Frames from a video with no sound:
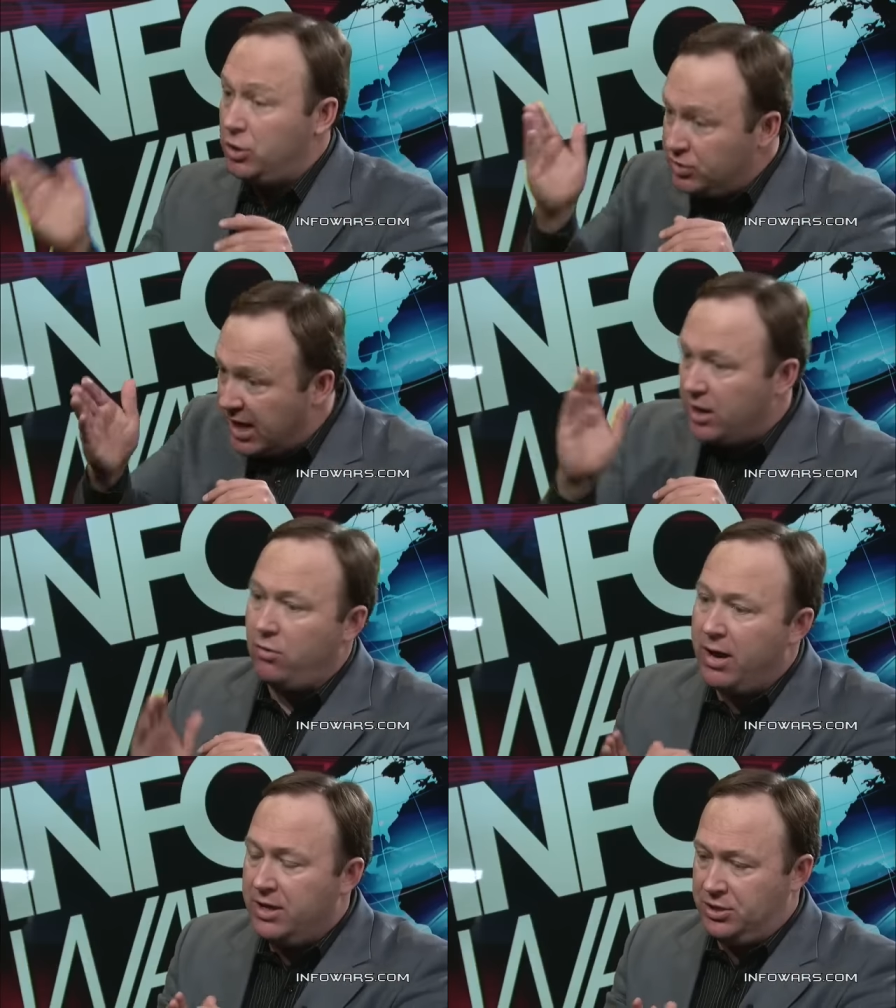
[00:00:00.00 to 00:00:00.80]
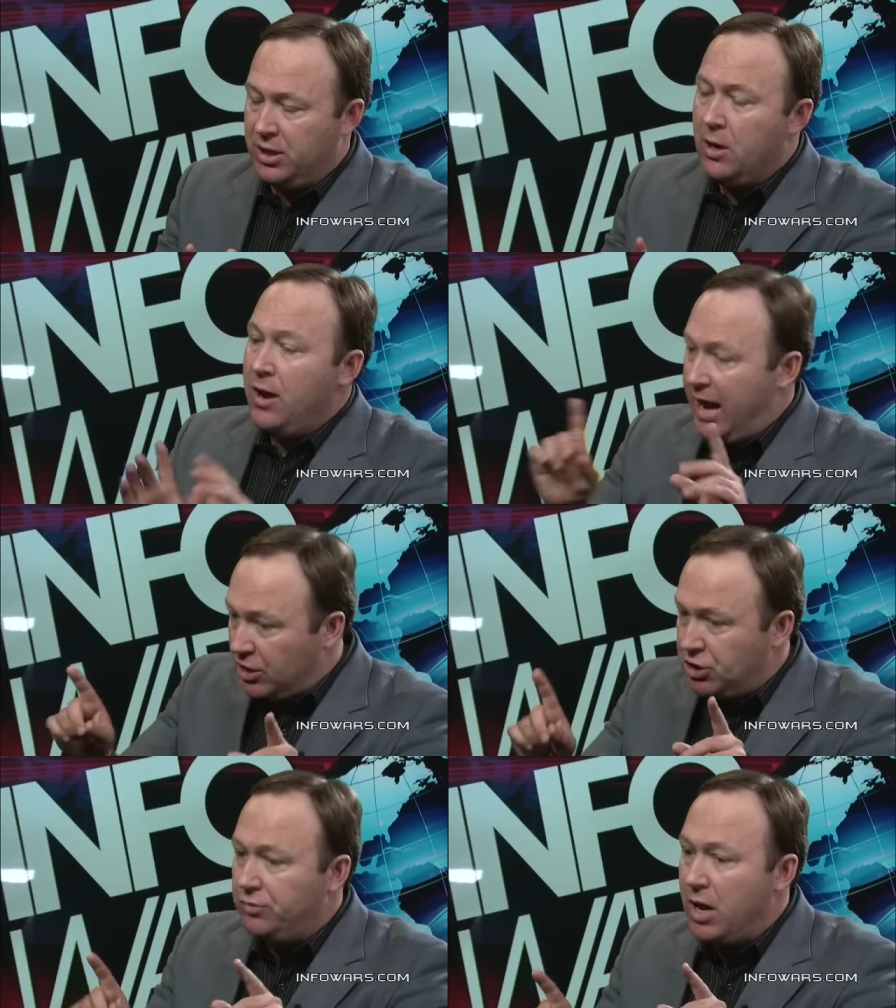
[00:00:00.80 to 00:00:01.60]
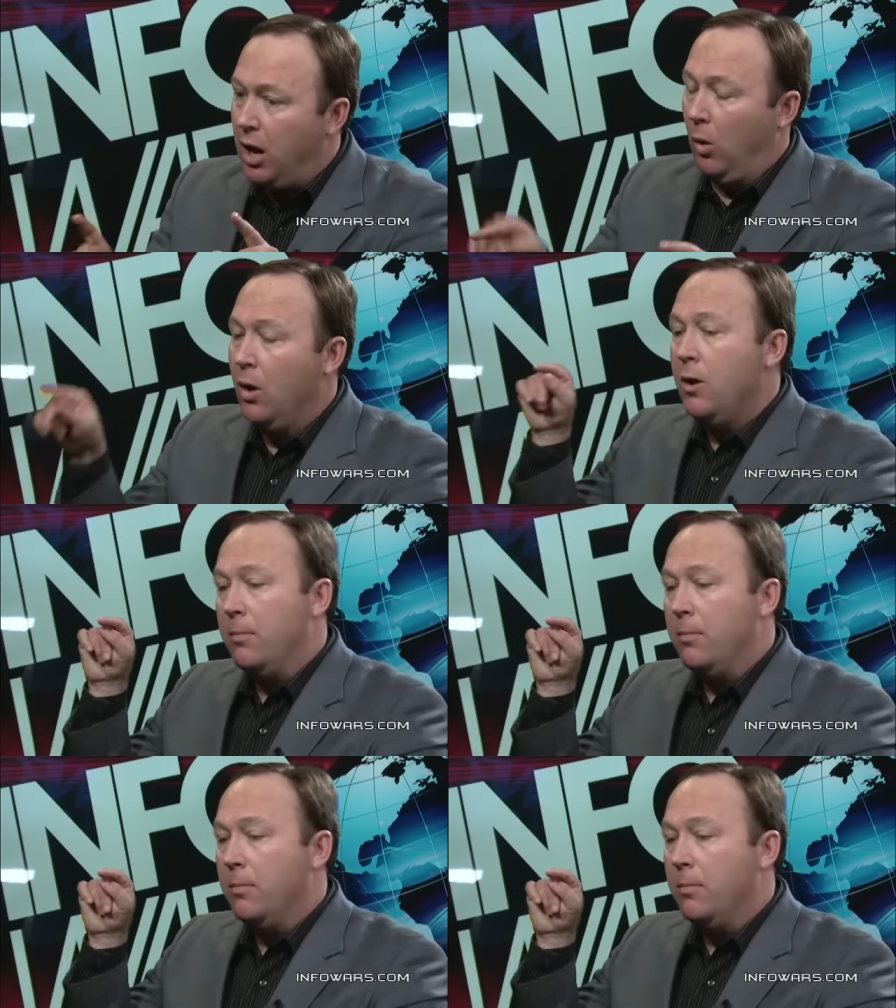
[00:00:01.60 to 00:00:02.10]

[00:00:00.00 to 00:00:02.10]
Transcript: And you take Greece, as you know,